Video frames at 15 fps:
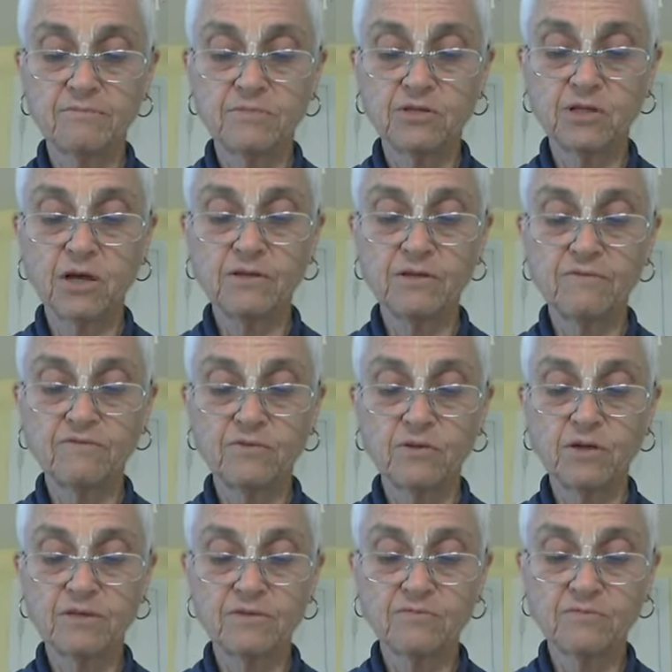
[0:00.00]
Sankhya
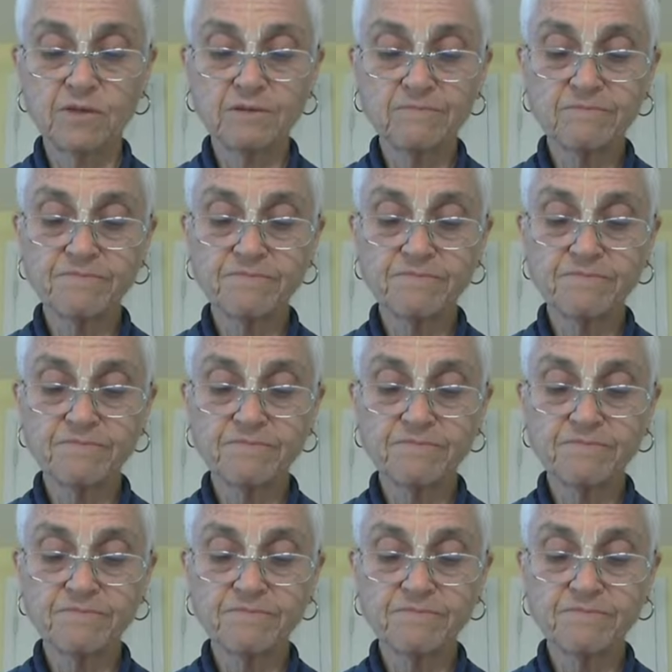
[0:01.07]
philosophy.